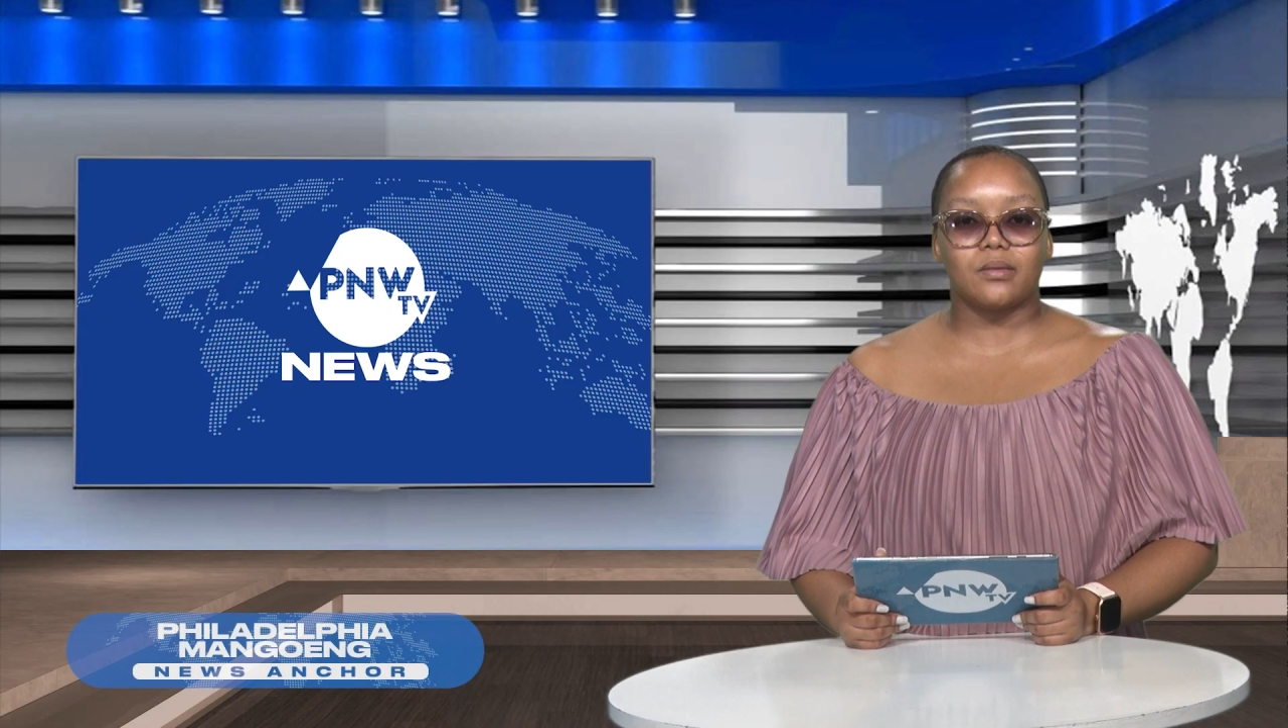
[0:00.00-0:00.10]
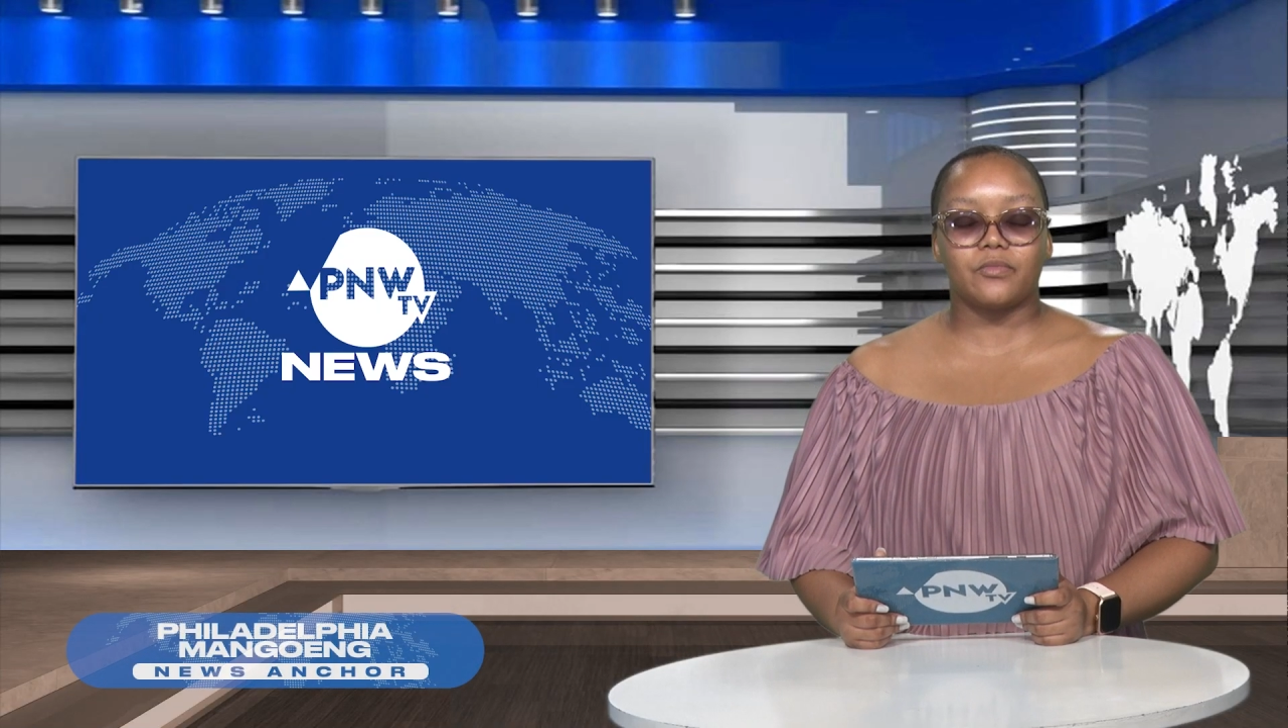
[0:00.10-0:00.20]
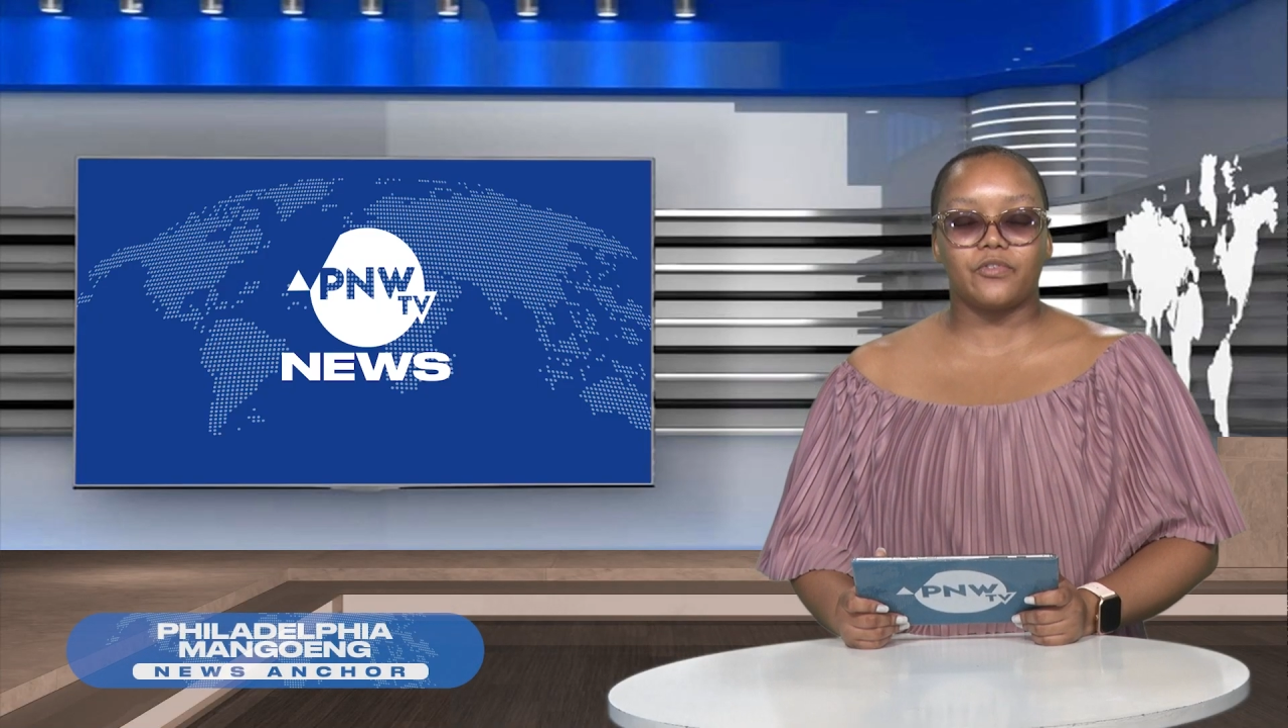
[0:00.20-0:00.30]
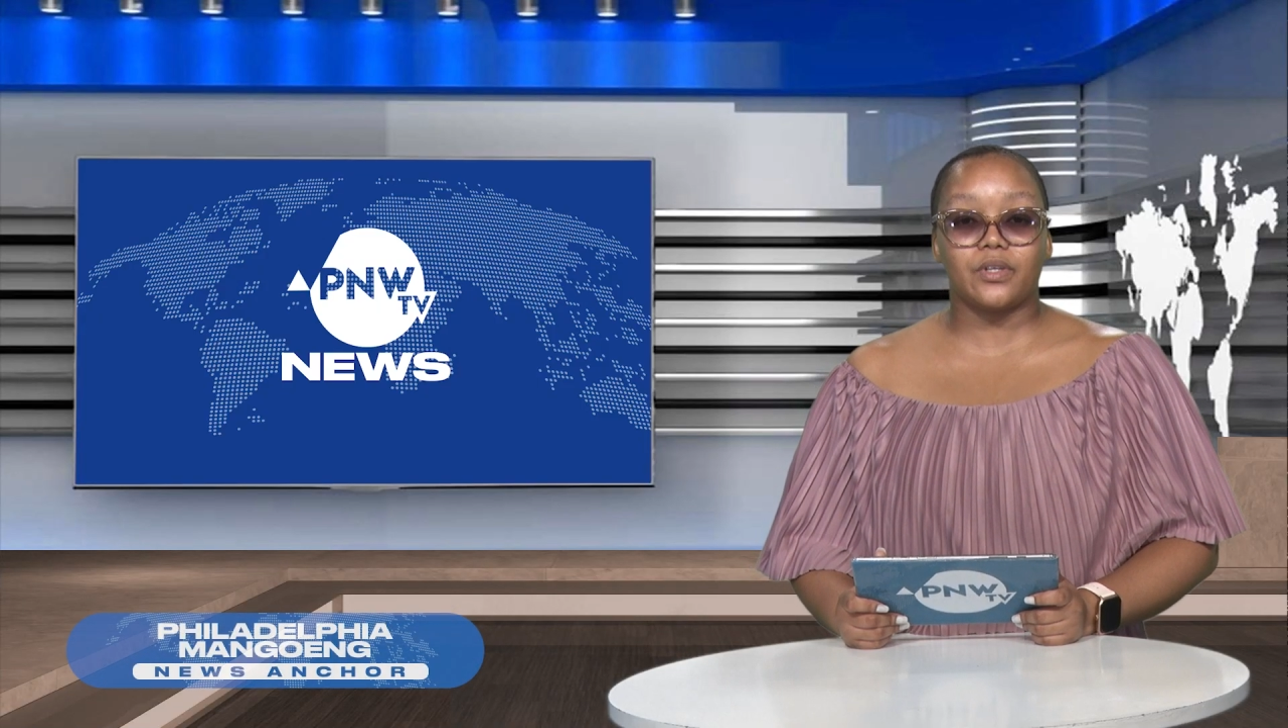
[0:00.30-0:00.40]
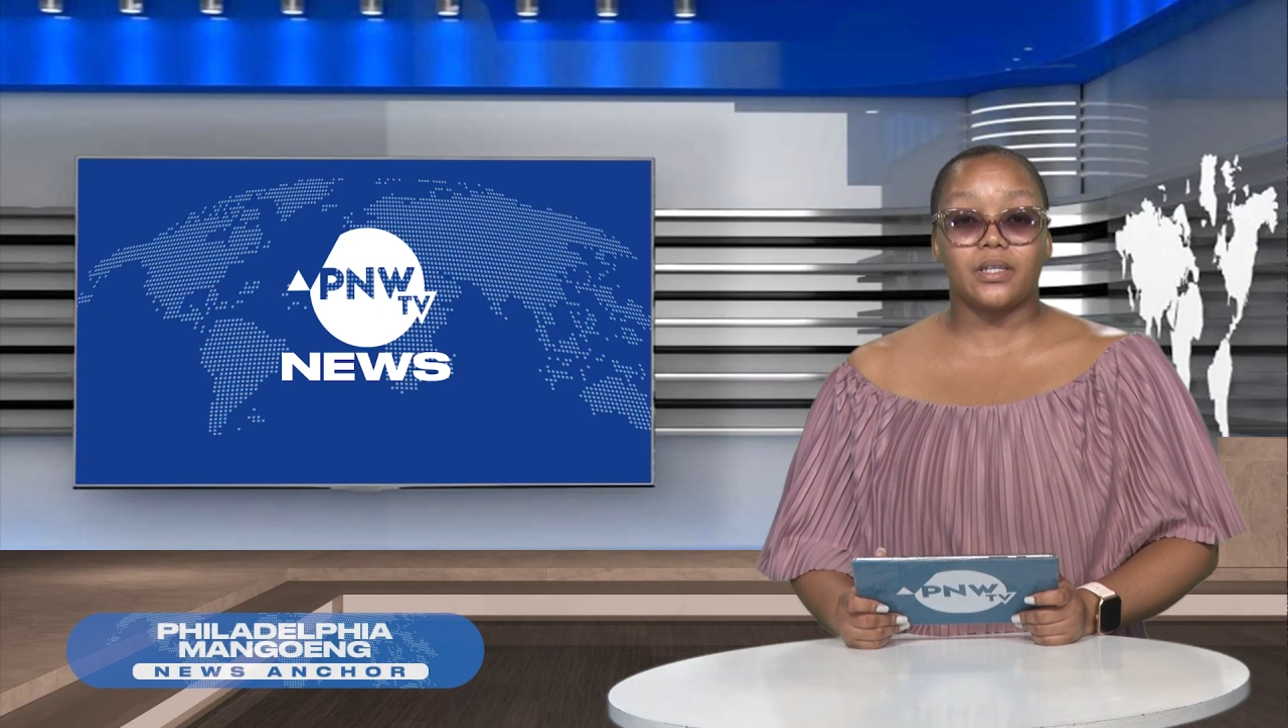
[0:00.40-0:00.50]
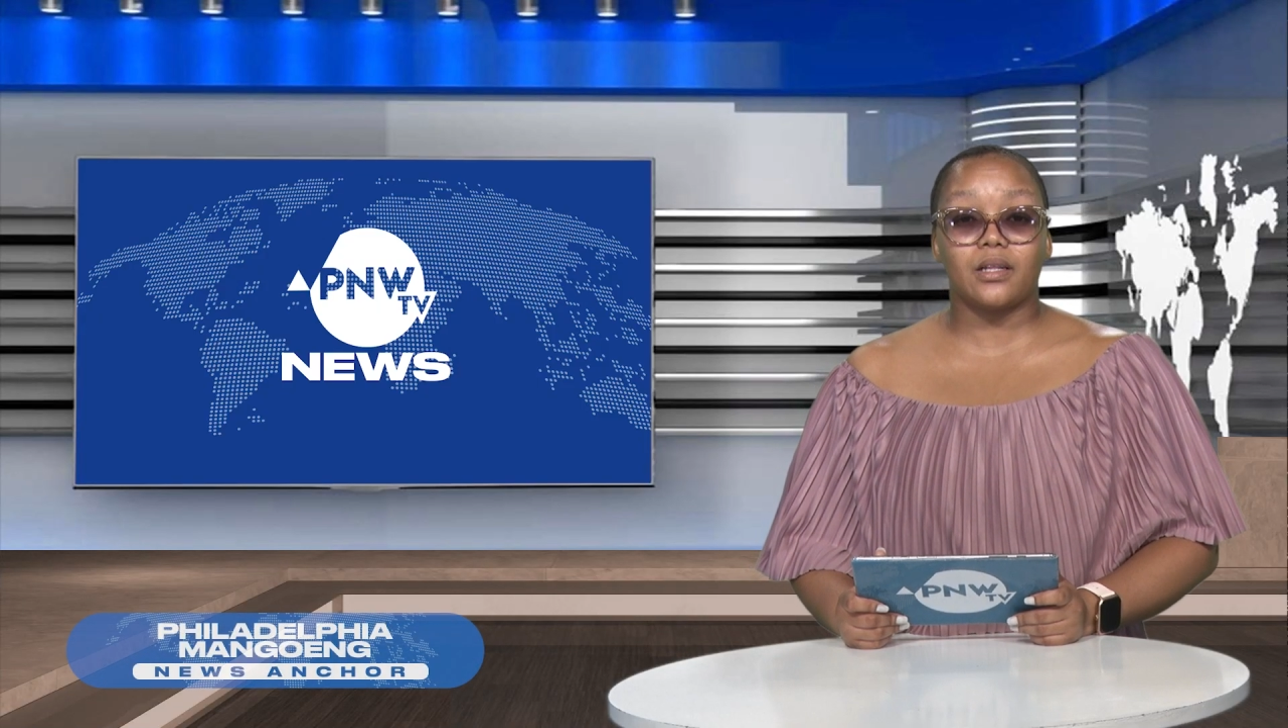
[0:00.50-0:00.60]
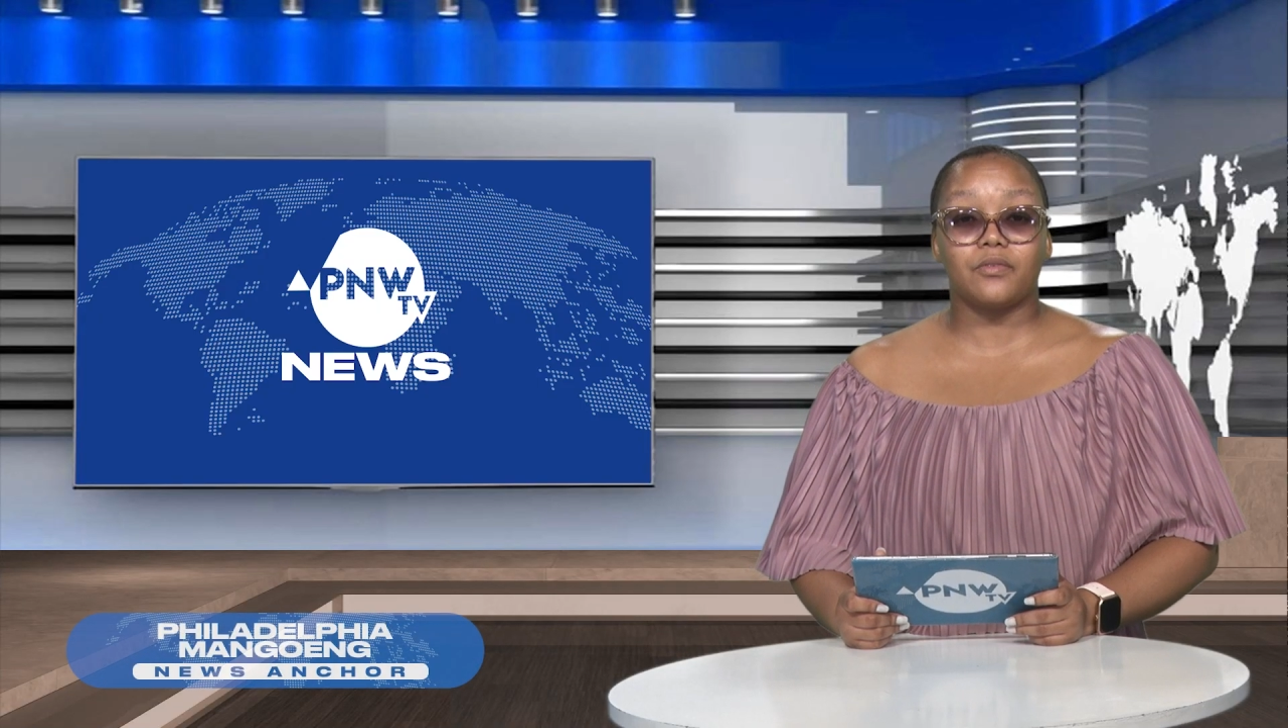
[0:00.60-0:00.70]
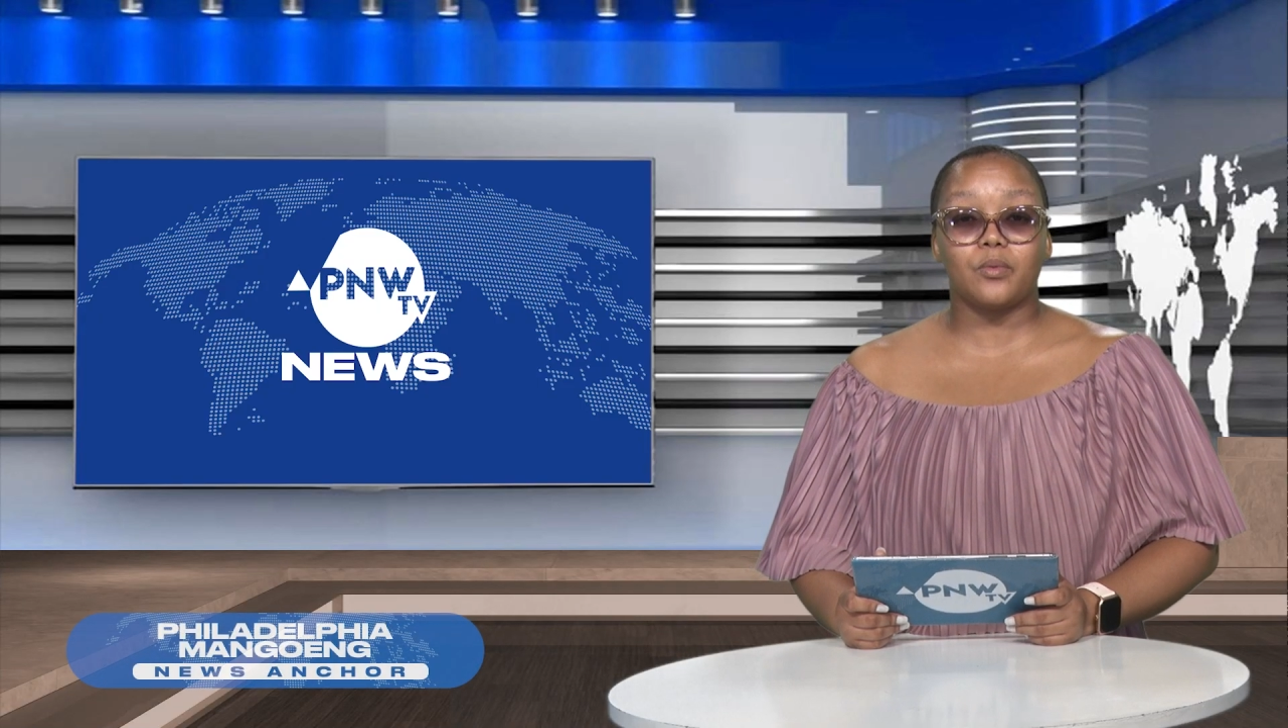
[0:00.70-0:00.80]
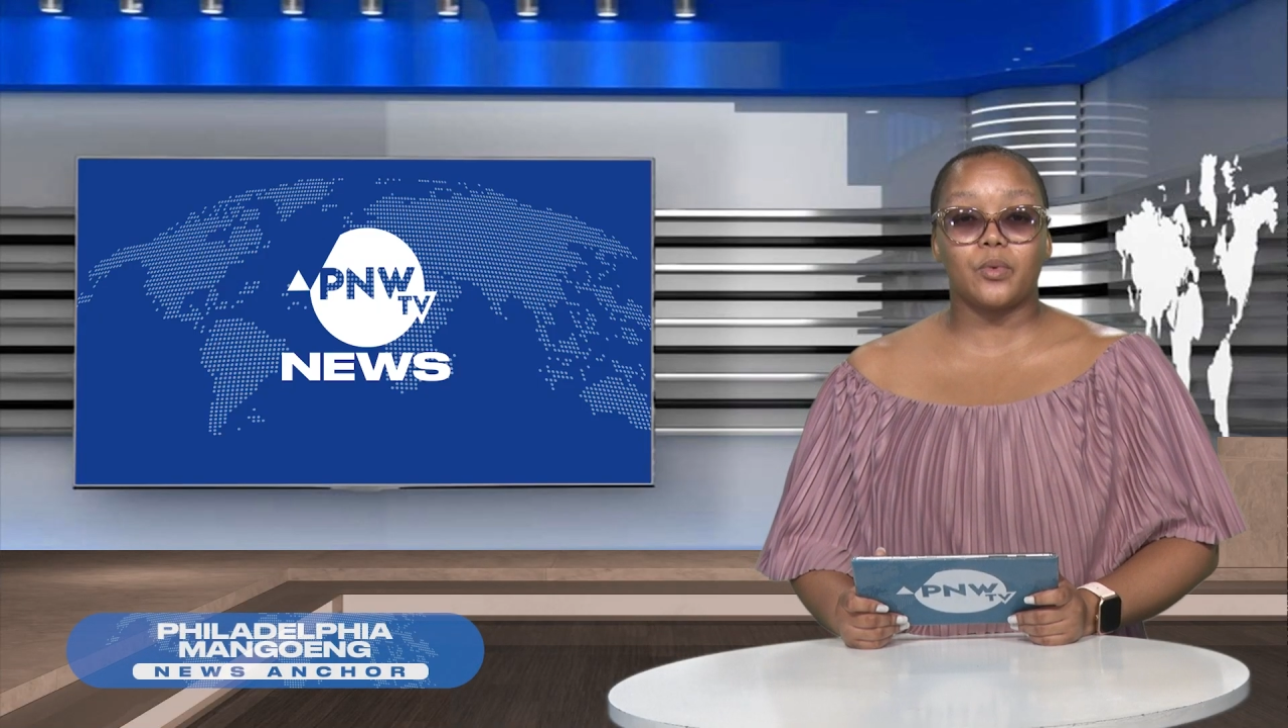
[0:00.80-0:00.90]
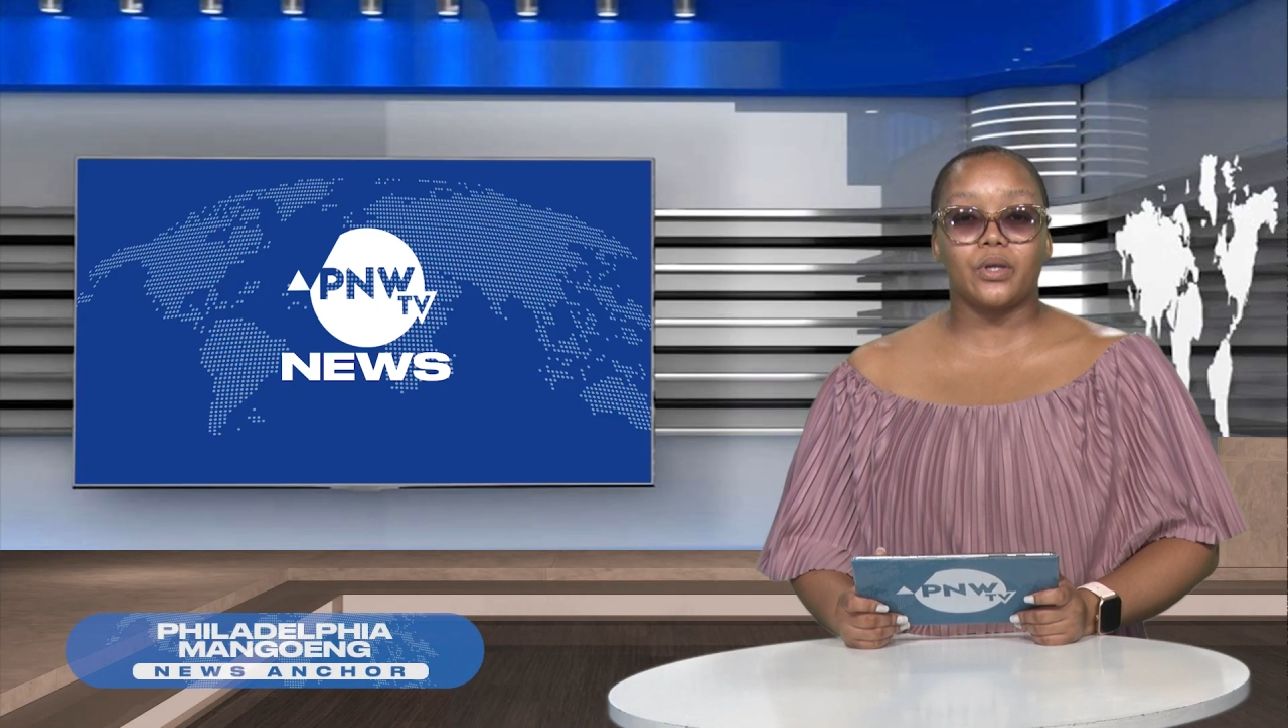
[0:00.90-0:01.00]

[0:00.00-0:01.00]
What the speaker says: I'm Philadelphia